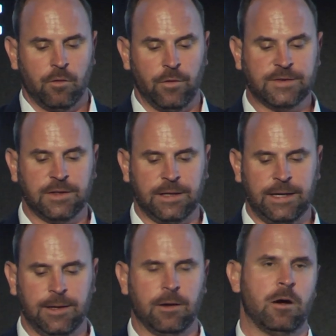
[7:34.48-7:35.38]

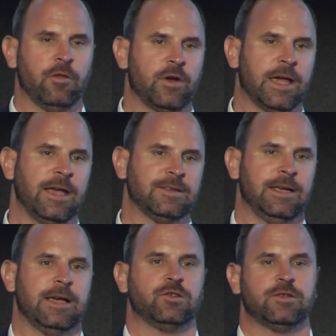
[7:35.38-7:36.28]
Recently, our
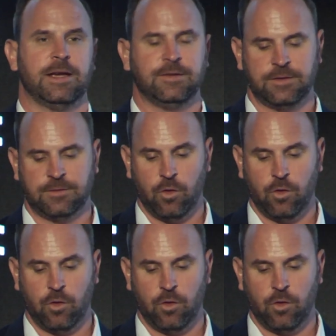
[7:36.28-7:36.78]
threatcasting exercises